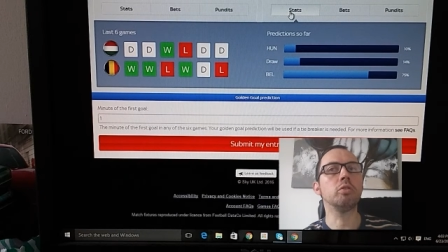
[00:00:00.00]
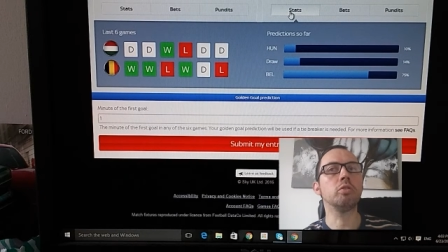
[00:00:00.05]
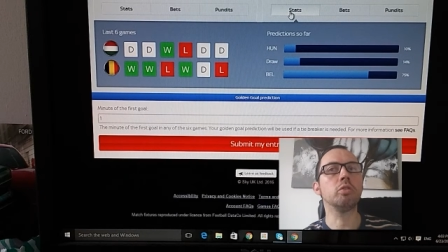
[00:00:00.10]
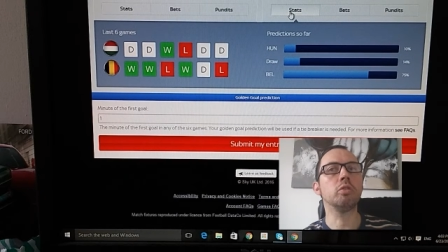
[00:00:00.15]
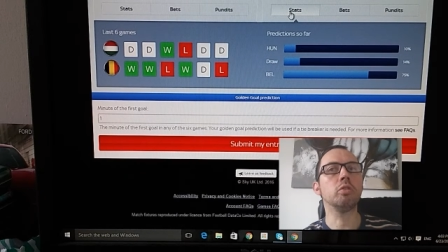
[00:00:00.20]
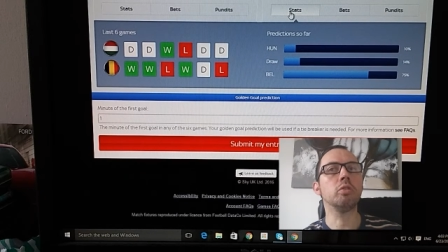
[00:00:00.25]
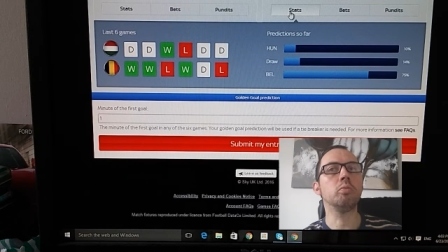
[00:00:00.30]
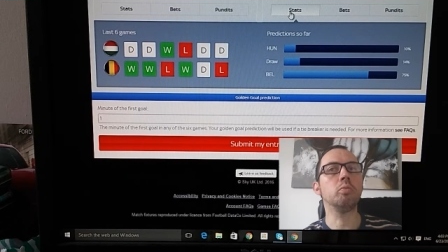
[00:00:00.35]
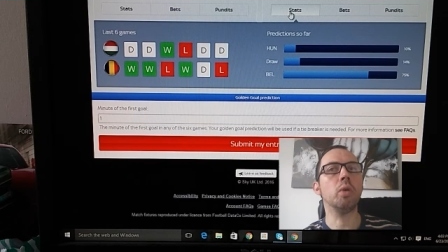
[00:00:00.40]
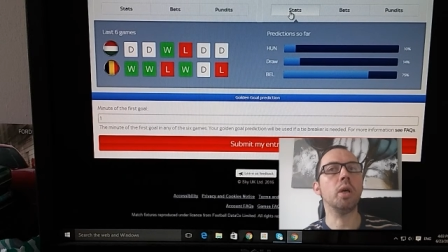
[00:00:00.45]

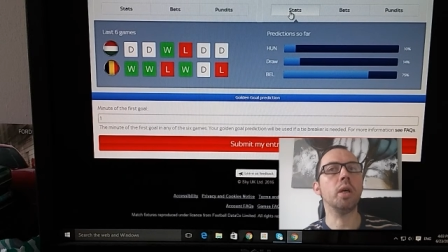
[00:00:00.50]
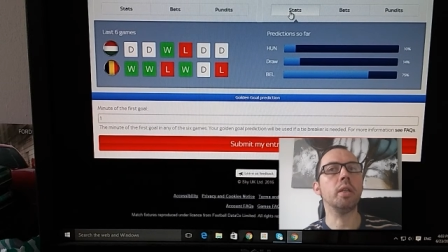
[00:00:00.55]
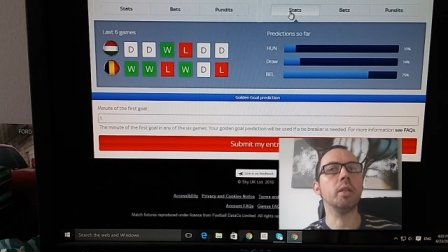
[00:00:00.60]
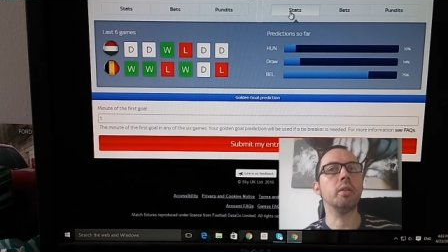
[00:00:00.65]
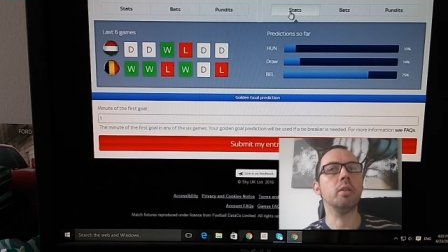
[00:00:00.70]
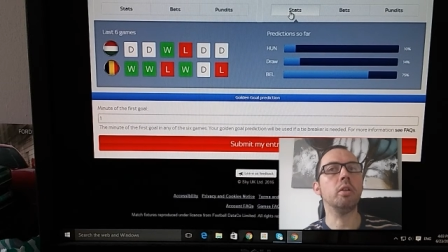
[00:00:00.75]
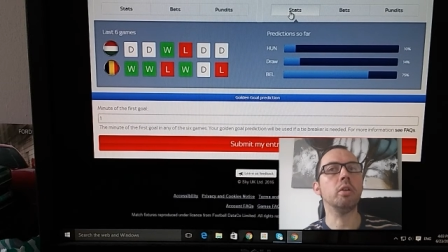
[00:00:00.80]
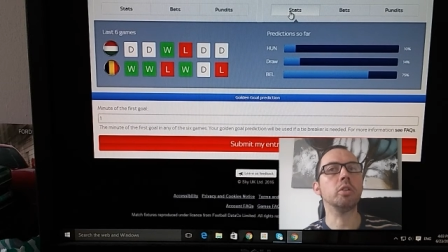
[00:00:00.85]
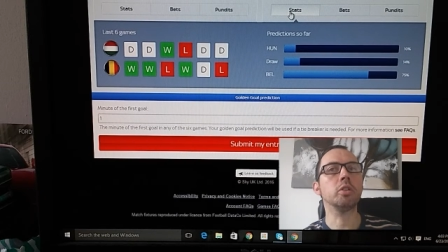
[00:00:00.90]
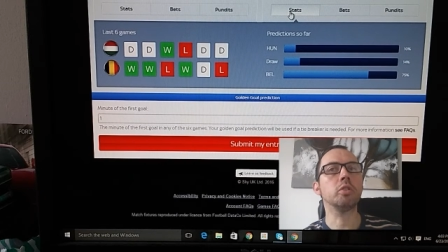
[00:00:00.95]
drawn
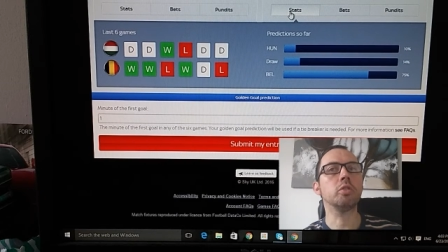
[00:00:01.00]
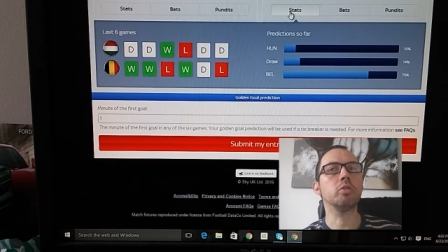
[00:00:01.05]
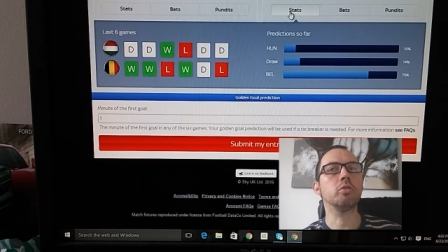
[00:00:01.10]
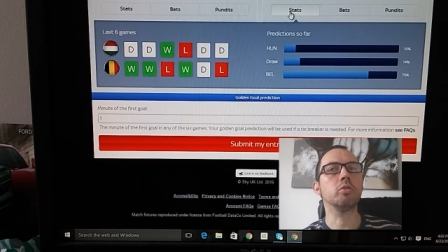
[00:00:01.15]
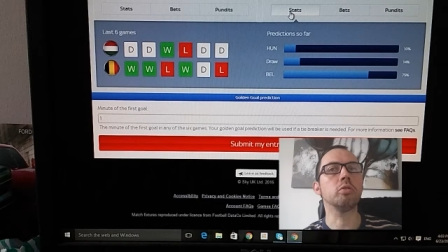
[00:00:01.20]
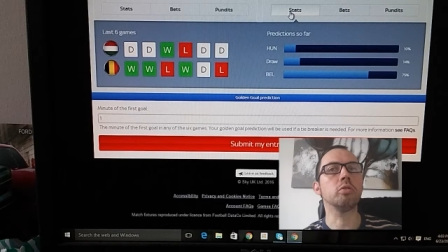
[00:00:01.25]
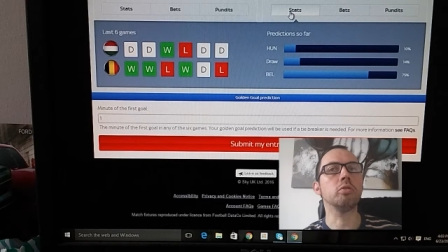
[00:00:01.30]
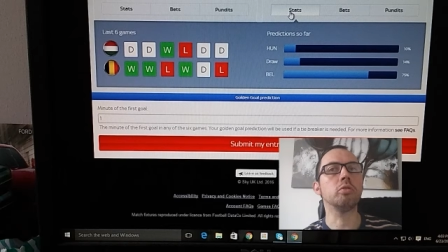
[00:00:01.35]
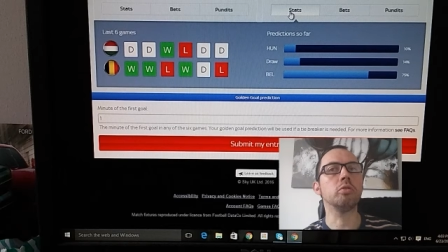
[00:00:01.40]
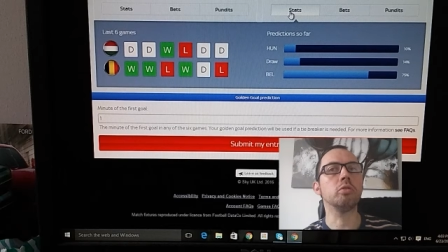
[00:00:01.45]
1, lost,
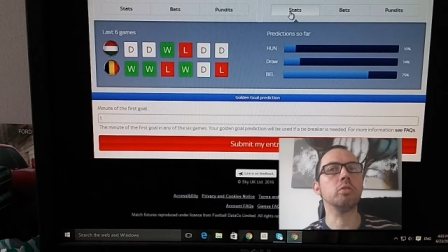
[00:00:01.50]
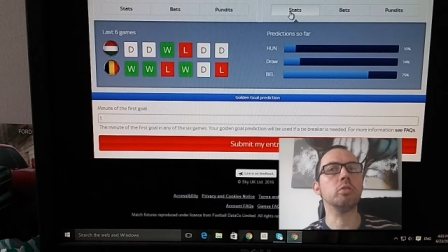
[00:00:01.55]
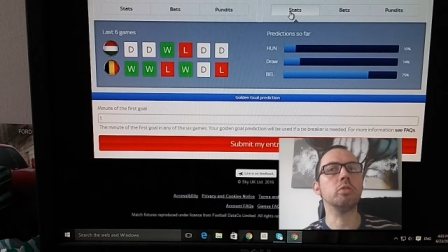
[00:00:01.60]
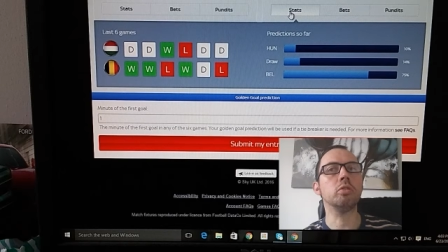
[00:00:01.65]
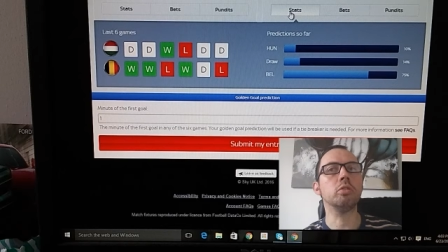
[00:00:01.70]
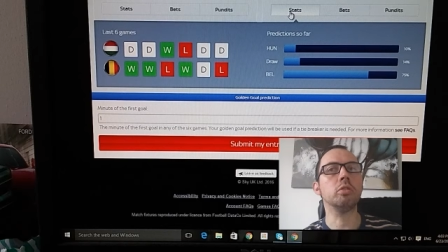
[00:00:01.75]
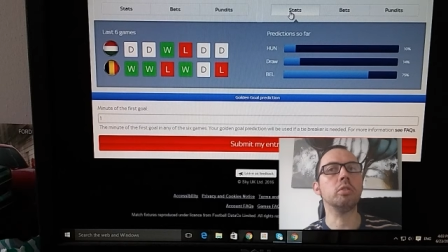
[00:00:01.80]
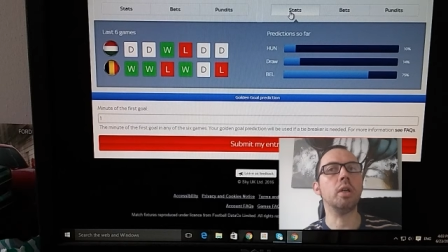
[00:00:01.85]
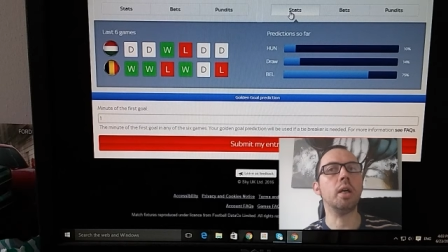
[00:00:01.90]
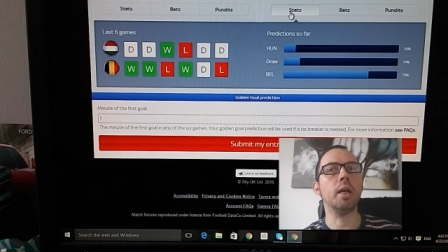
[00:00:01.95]
drawn,
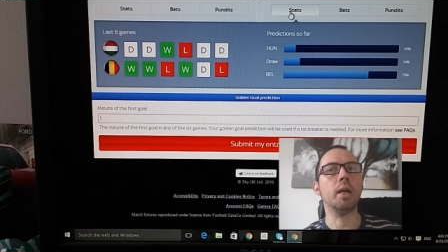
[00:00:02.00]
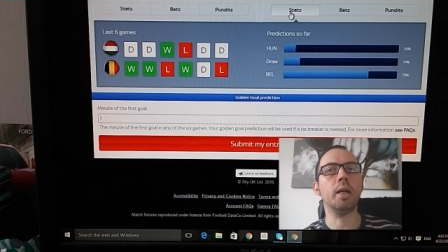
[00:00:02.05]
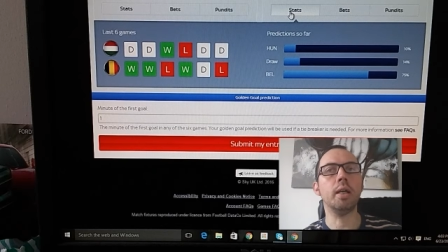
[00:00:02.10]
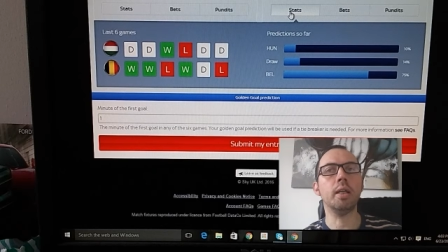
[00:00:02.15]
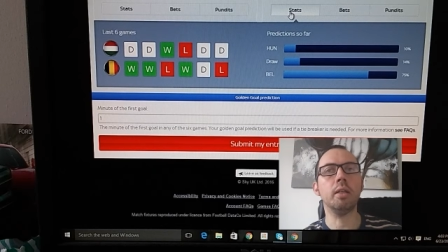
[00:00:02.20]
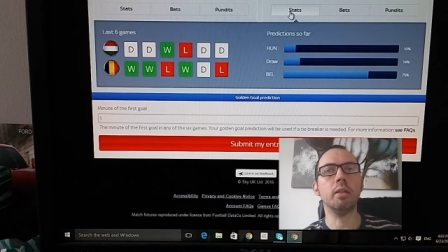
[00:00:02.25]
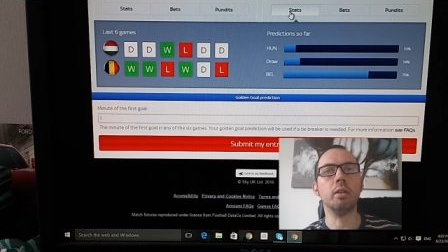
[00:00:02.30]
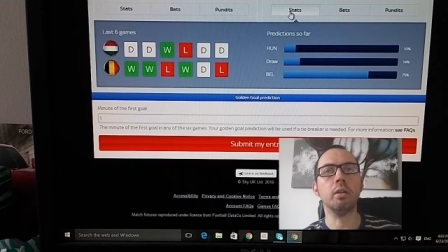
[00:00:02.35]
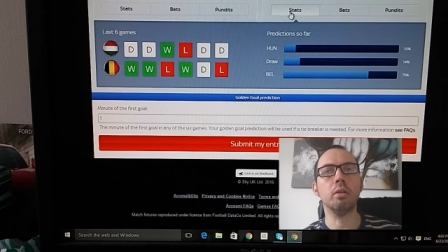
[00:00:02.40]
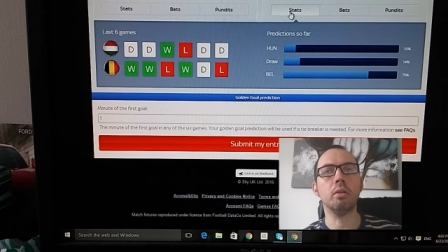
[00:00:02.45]
drawn,
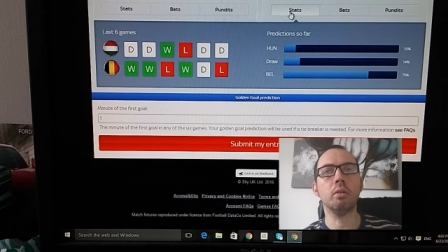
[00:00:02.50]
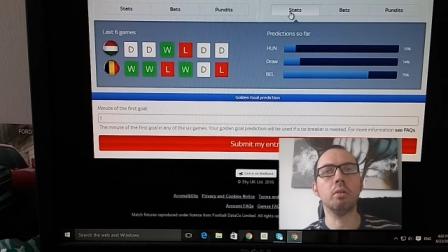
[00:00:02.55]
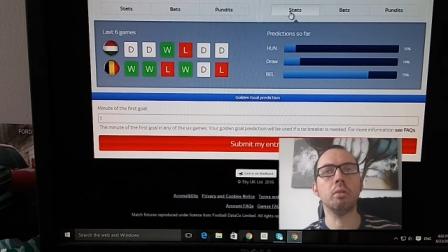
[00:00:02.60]
and